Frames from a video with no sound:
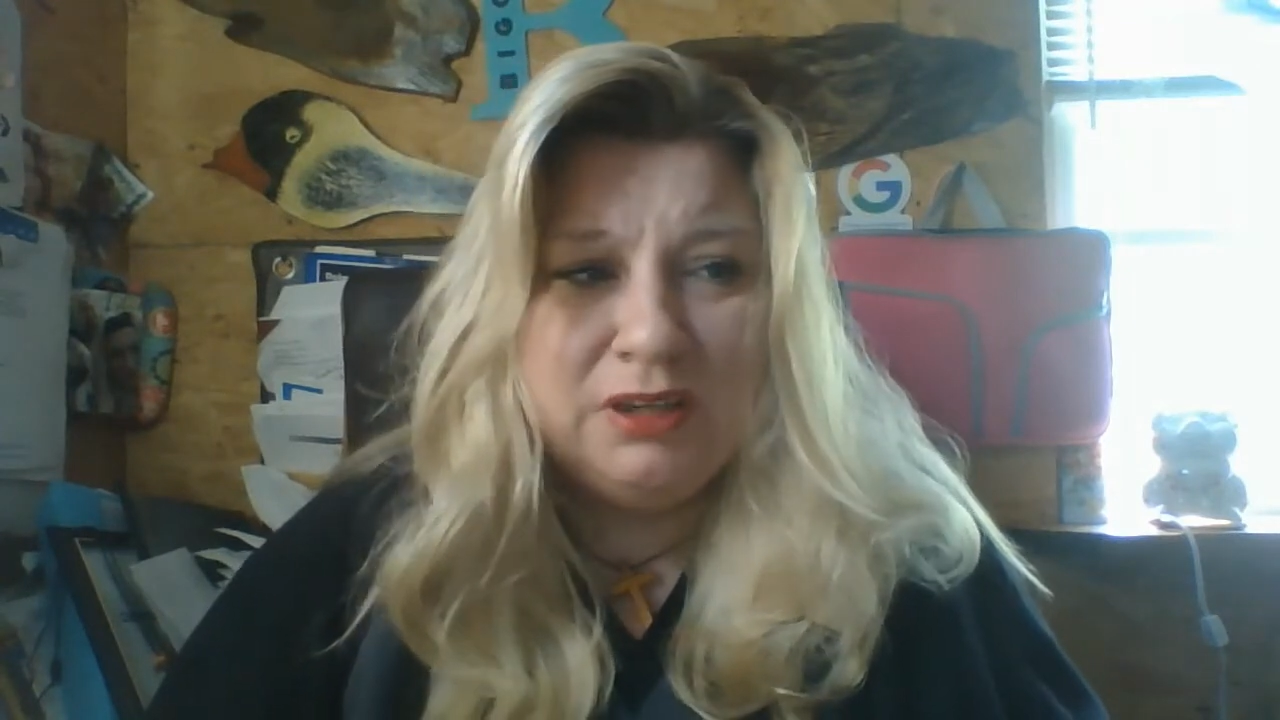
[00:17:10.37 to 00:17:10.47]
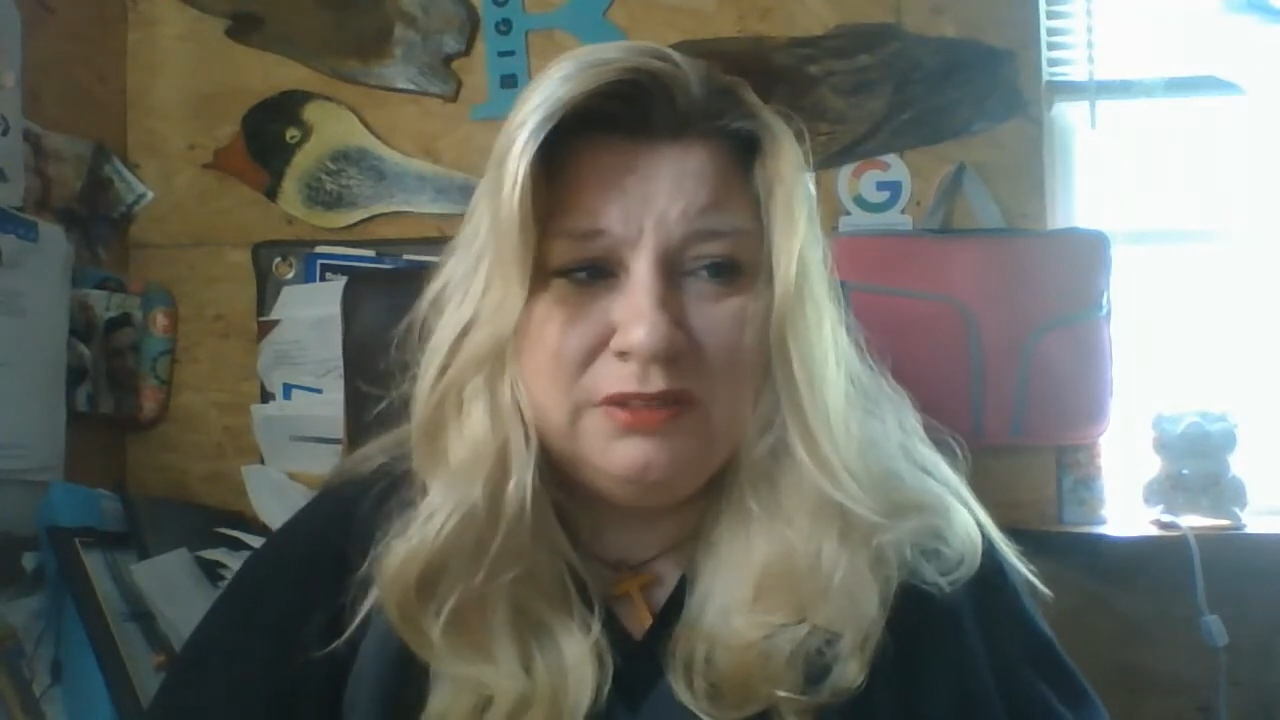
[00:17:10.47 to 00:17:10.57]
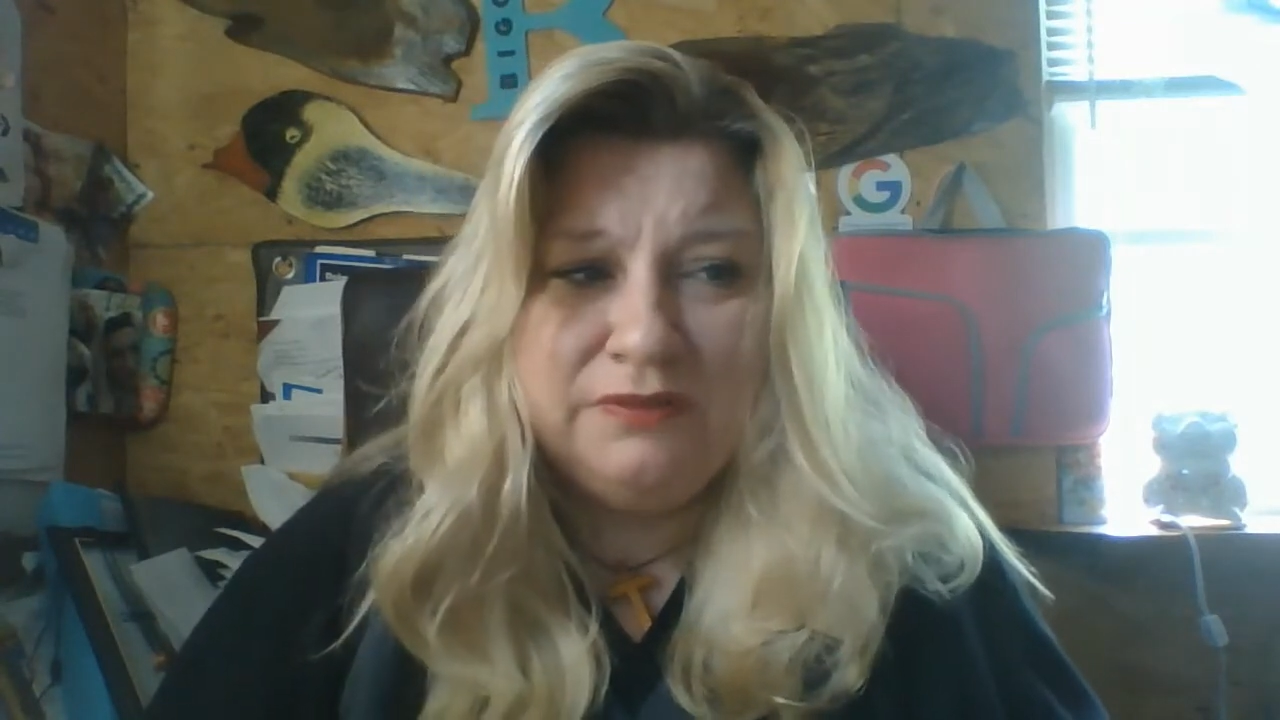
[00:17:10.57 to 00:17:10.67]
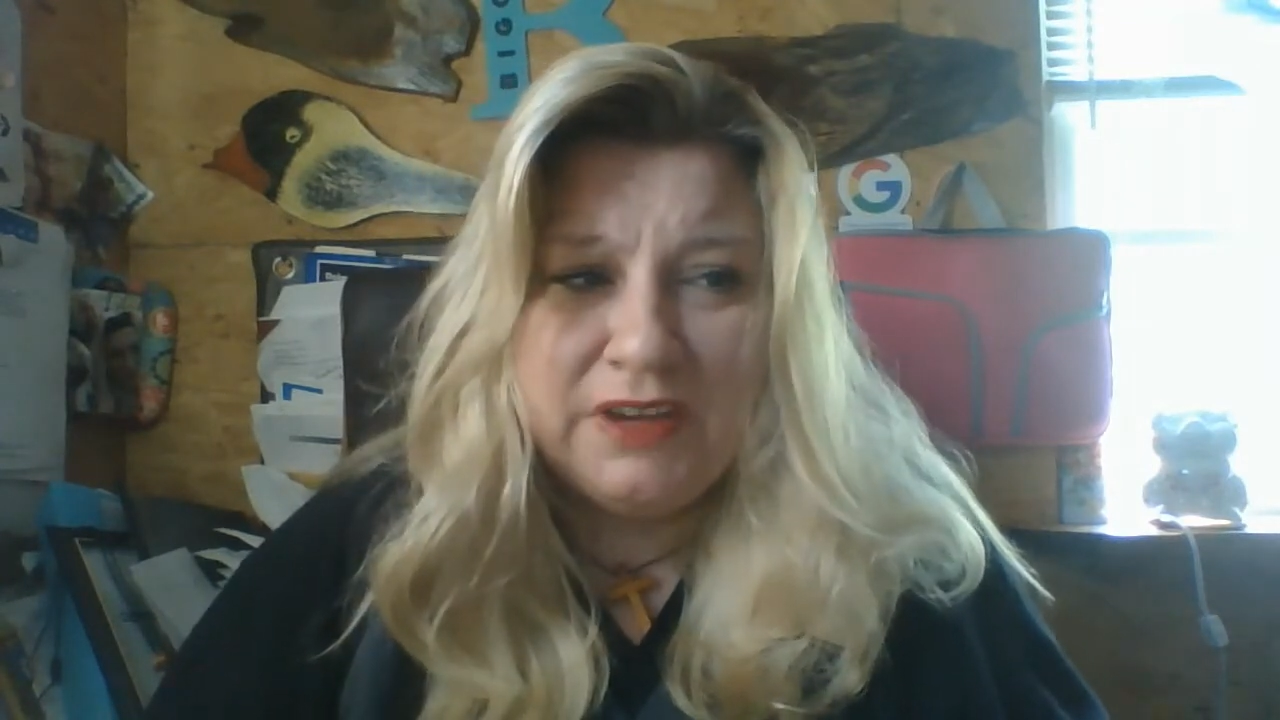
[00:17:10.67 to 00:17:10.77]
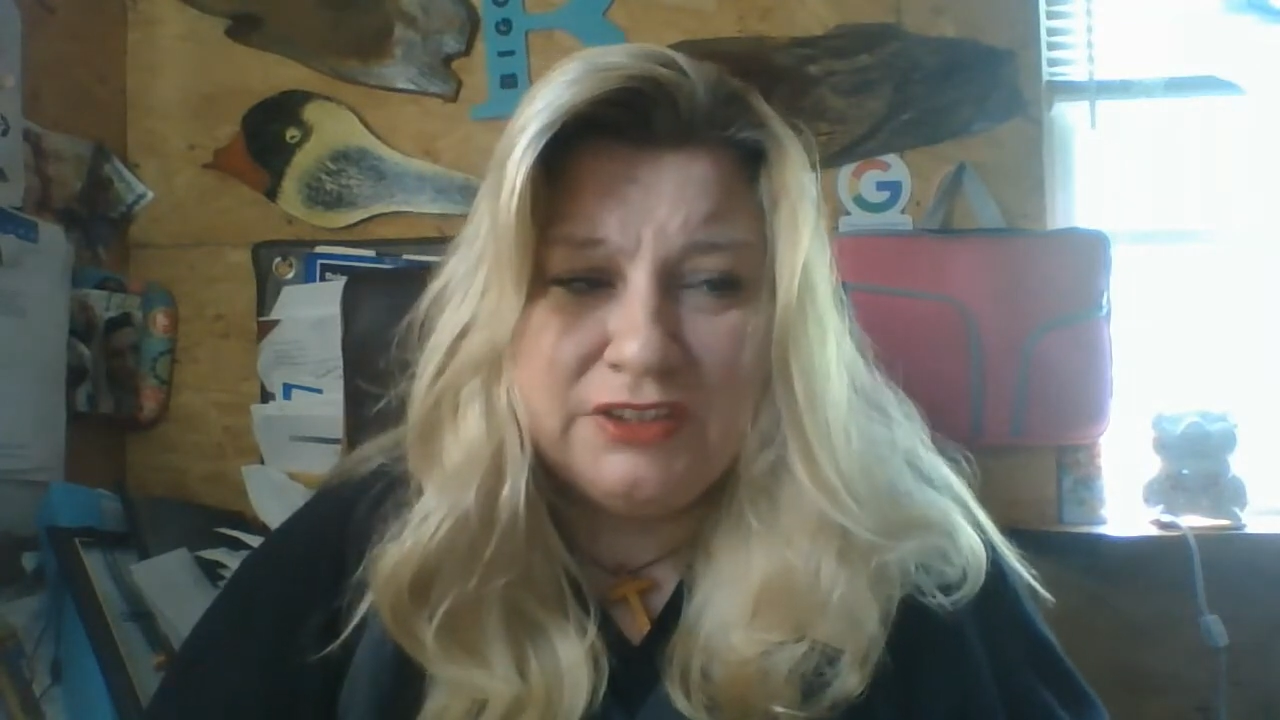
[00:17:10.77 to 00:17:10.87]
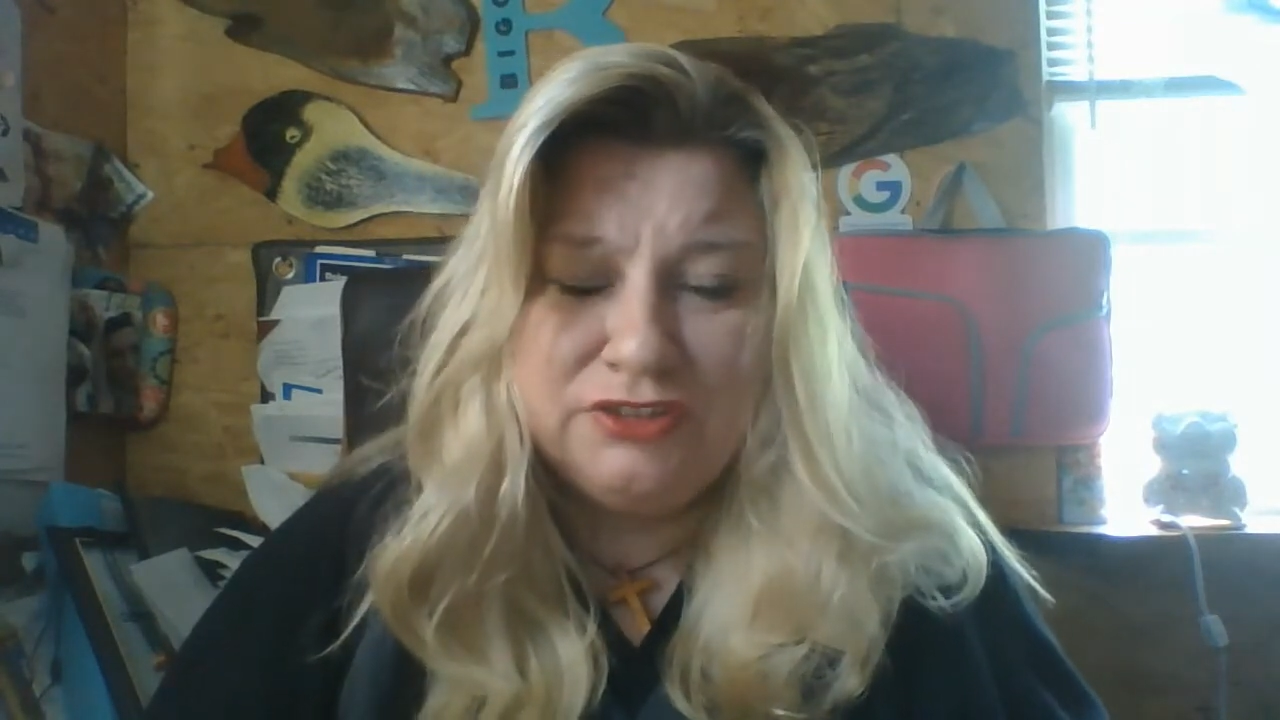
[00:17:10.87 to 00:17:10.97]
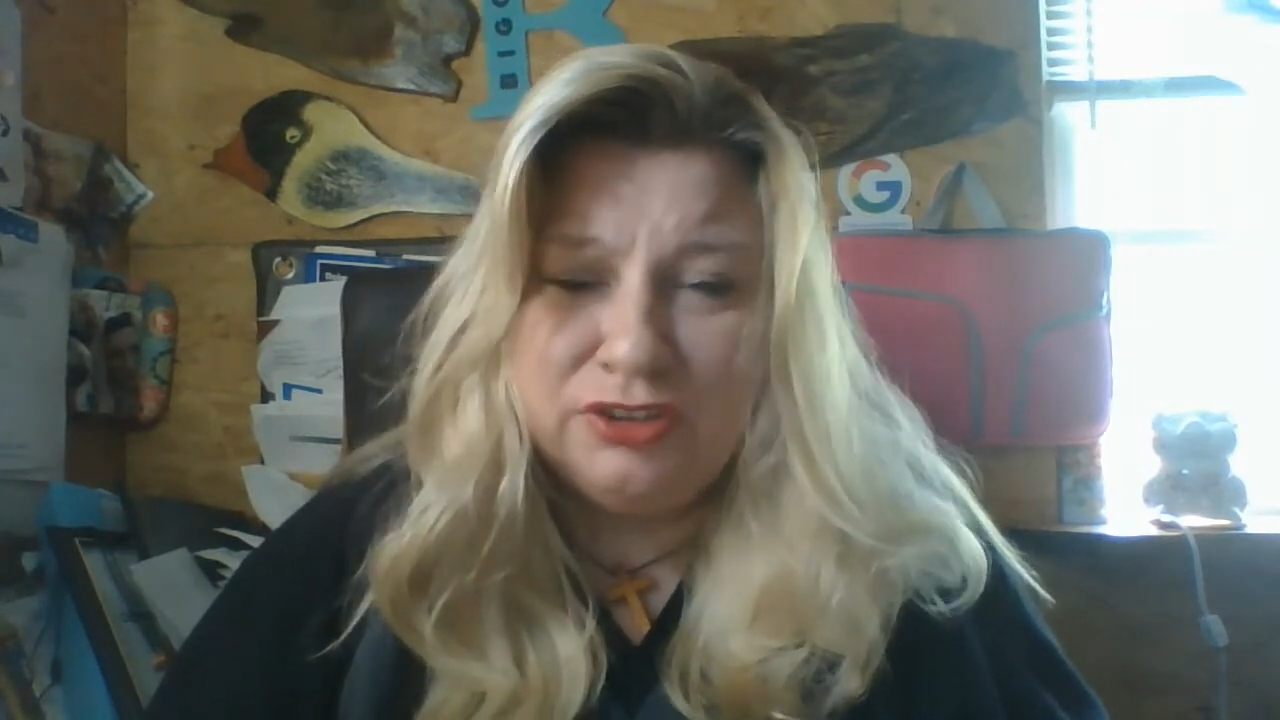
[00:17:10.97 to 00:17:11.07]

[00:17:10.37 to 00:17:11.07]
to affect